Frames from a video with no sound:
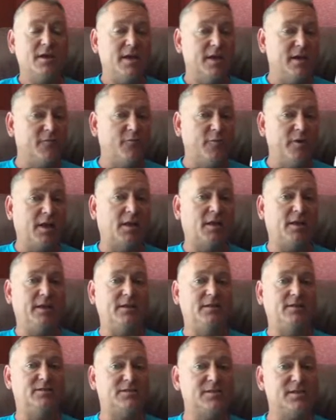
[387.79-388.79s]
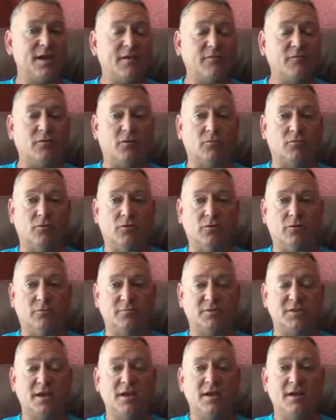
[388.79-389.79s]
If we clean several
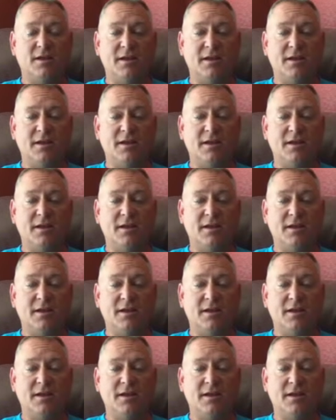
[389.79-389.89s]
rooms,